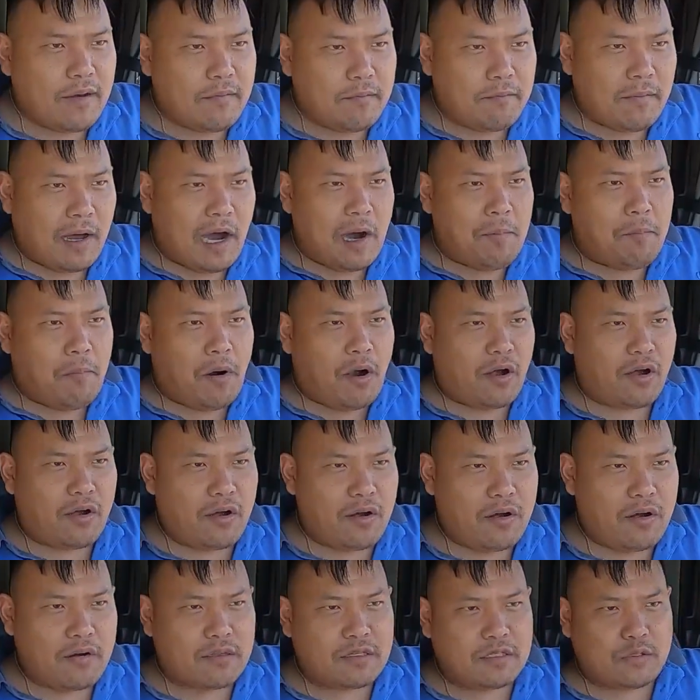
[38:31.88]
mile
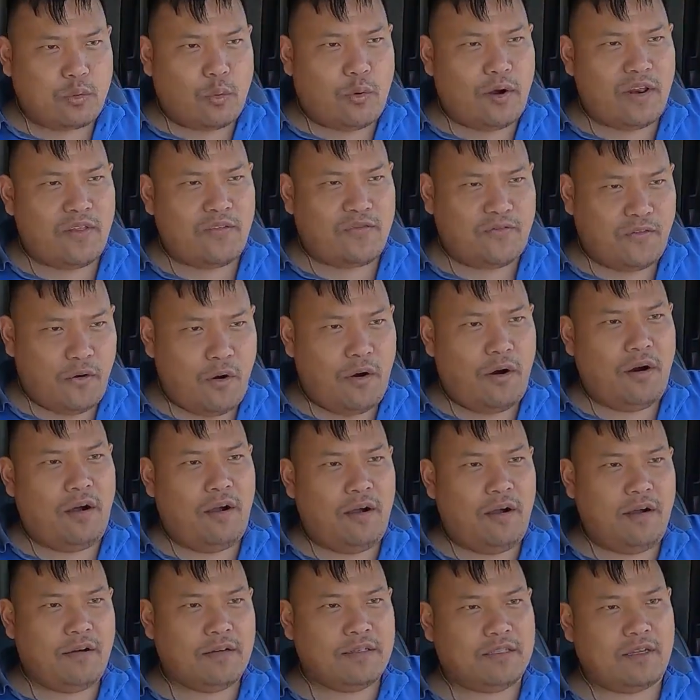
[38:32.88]
marker
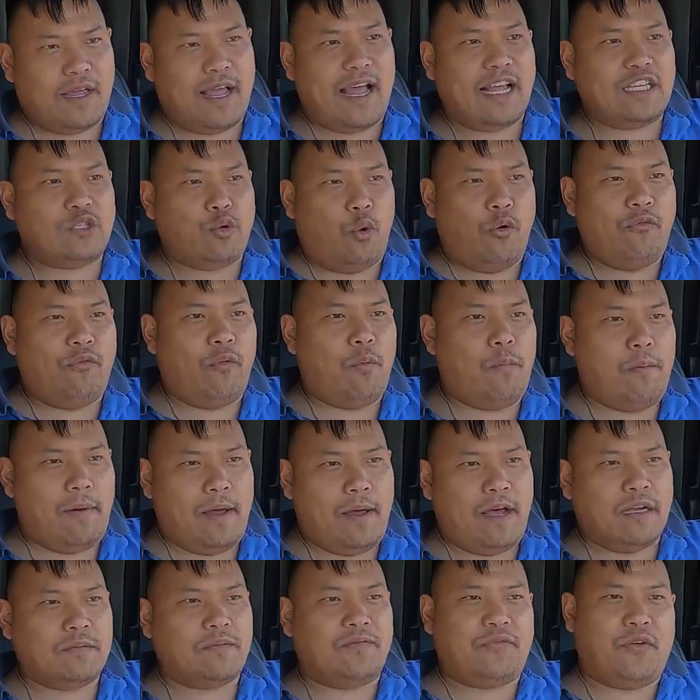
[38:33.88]
24. So I got 24
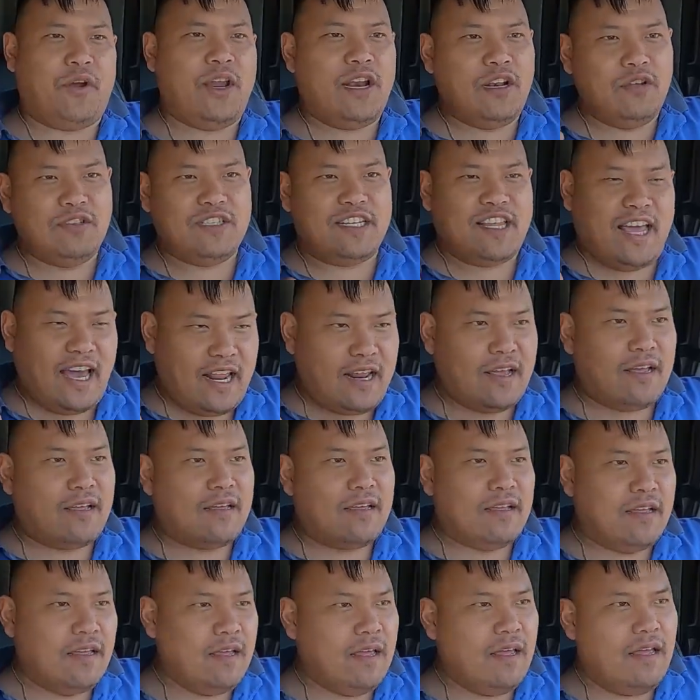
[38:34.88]
miles before I hit Louisiana,
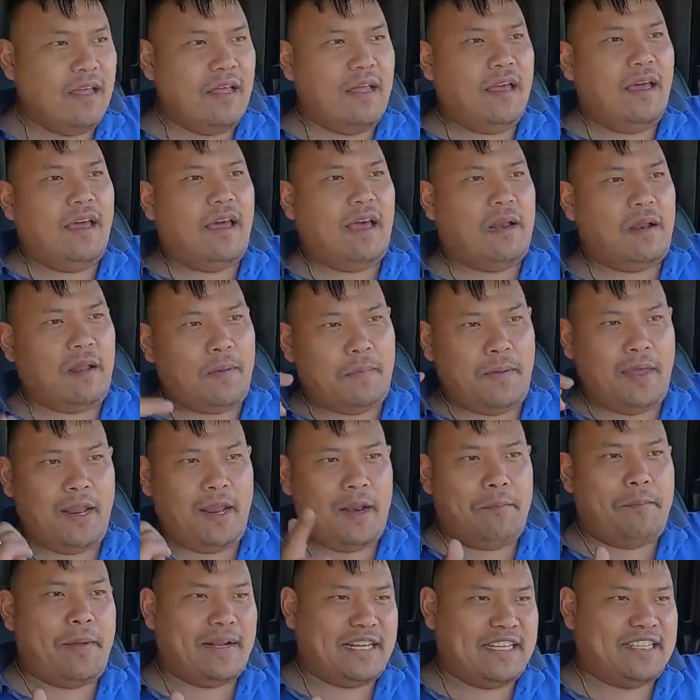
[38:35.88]
and I'm
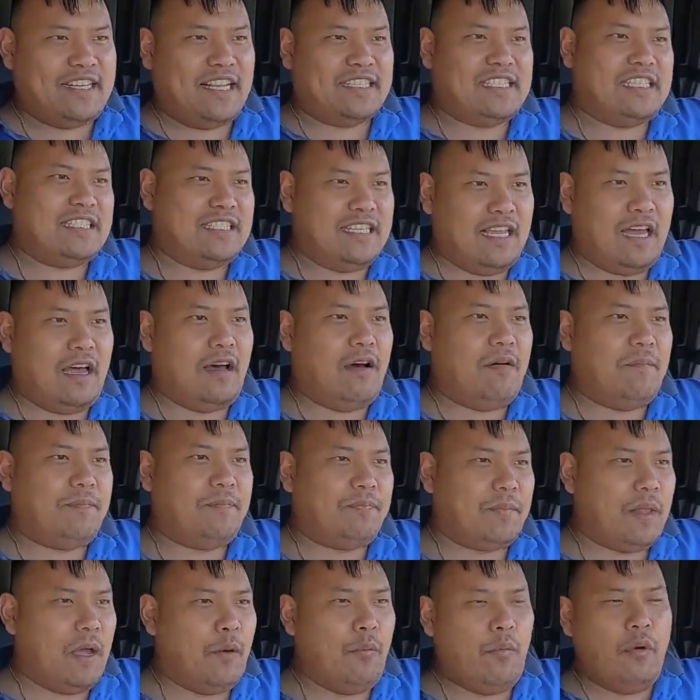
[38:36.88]
heading back to Texas now.
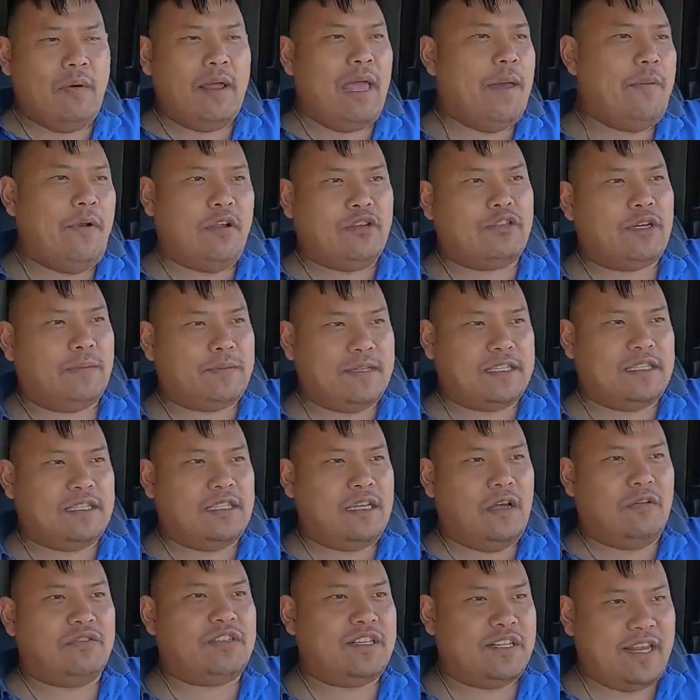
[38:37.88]
I won't be able to drop this
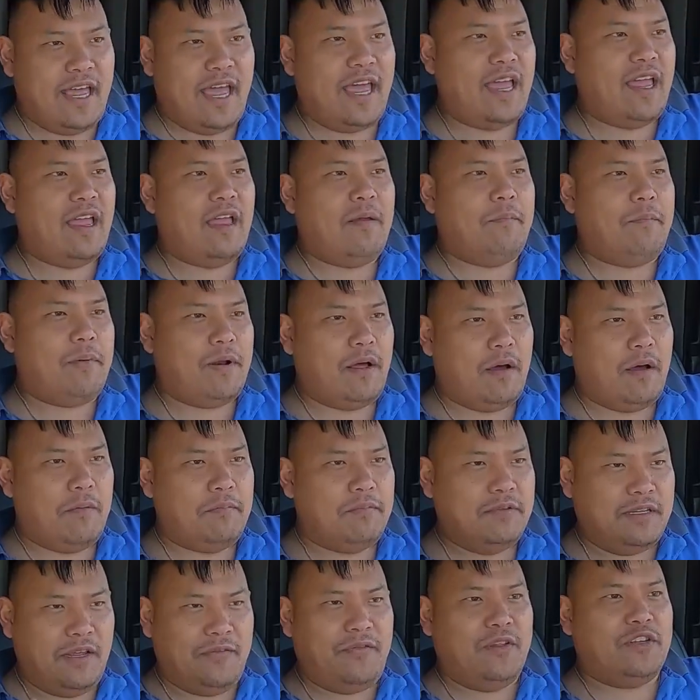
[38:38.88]
load today, but I'll
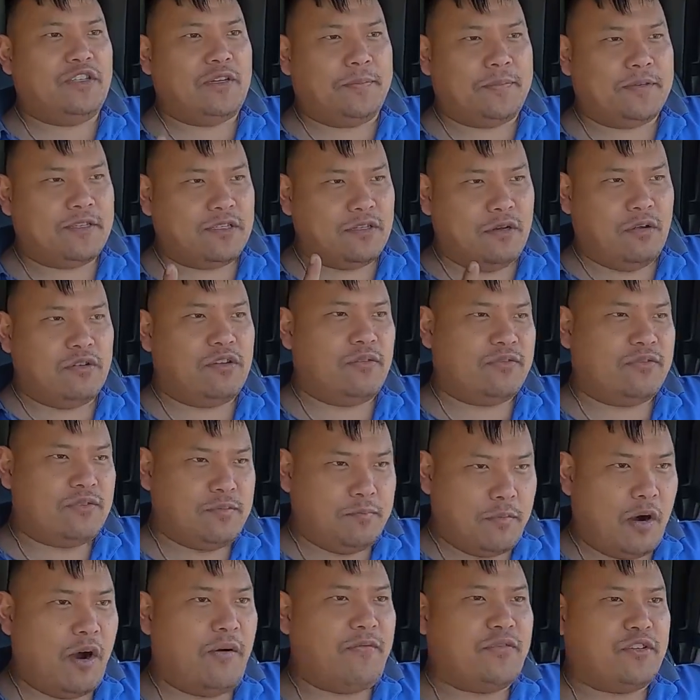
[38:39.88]
definitely drop this load up
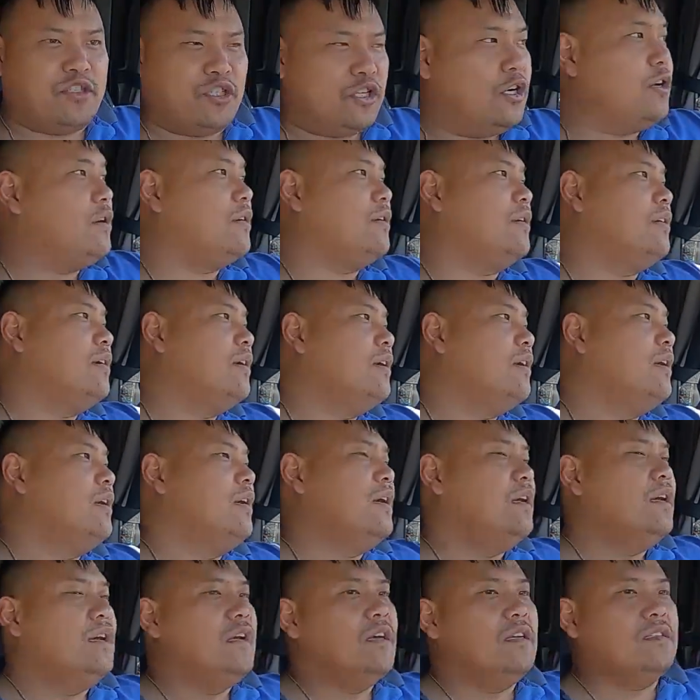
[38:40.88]
tomorrow for sure.
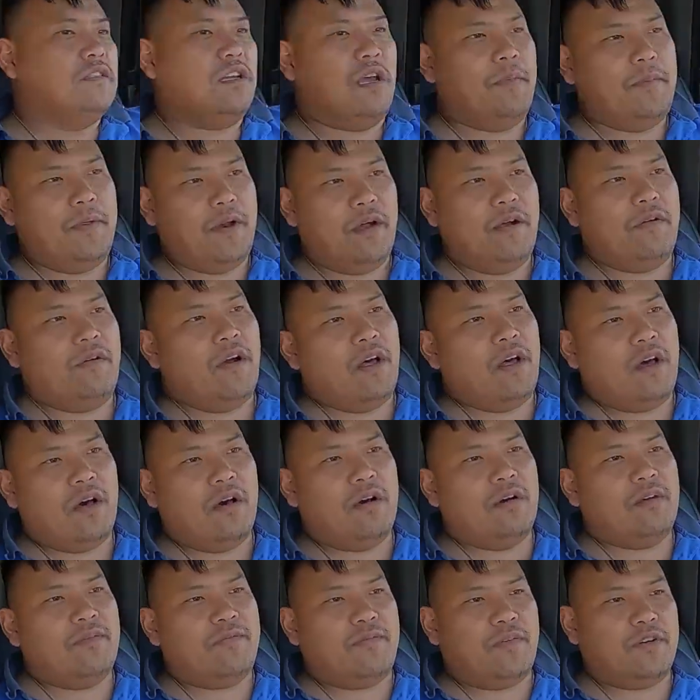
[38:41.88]
So I've been on the
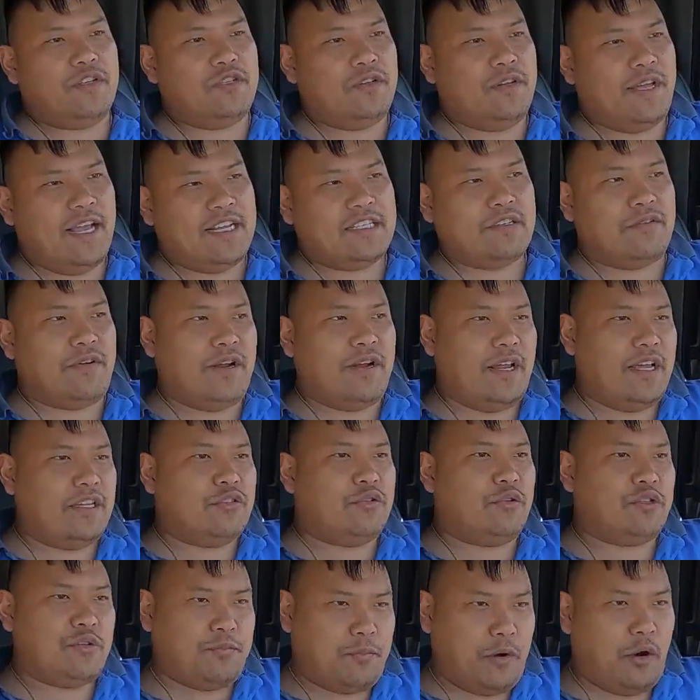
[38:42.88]
road for 2 days already,
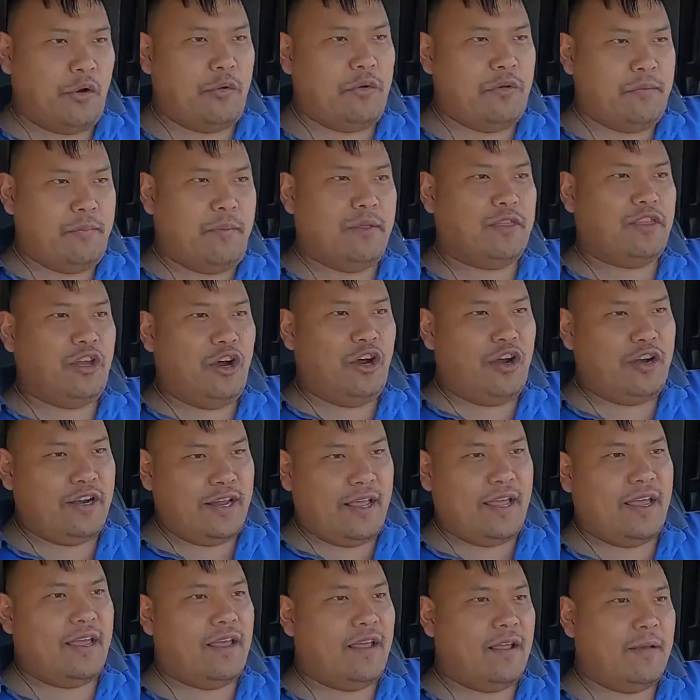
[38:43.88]
so tomorrow will be my 3rd
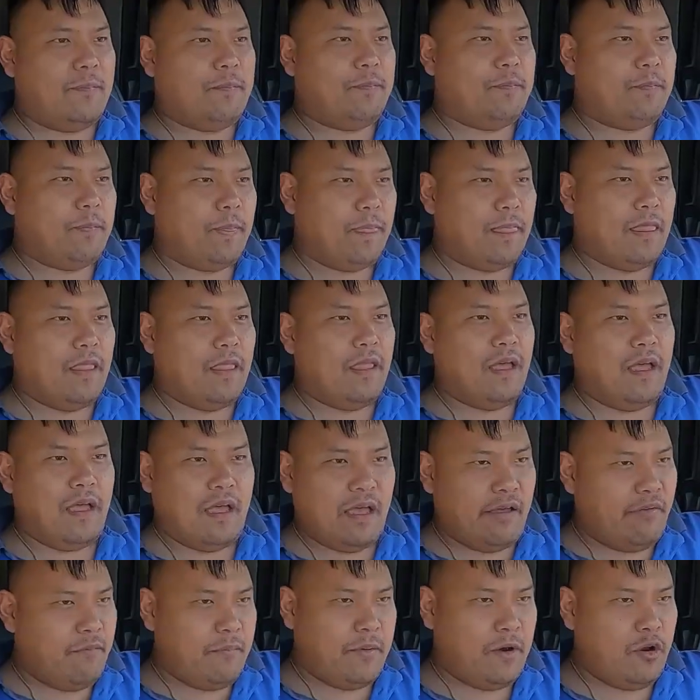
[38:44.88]
day.
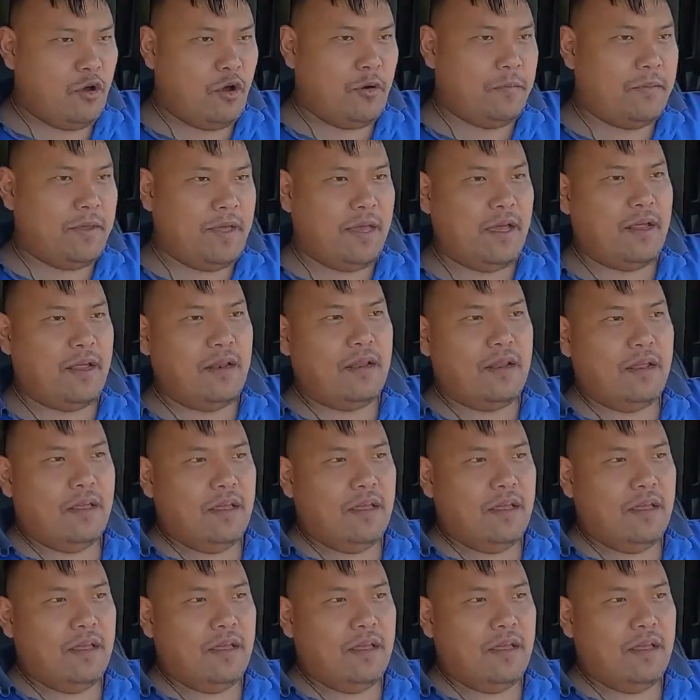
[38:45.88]
I haven't been home yet.